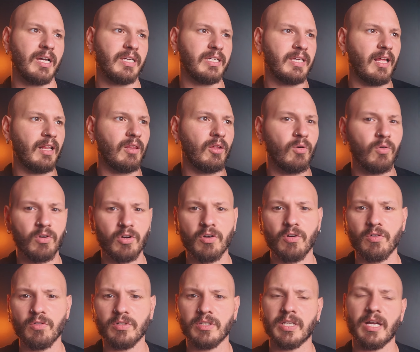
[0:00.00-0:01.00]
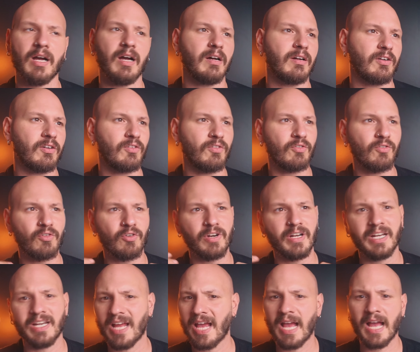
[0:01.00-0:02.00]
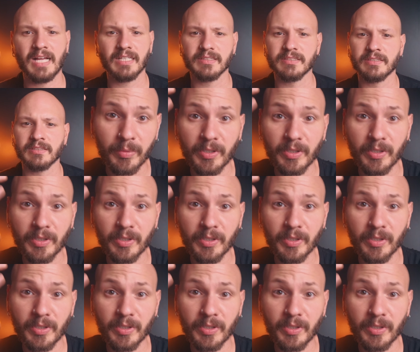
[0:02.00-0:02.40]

a yellow coat, a green hat,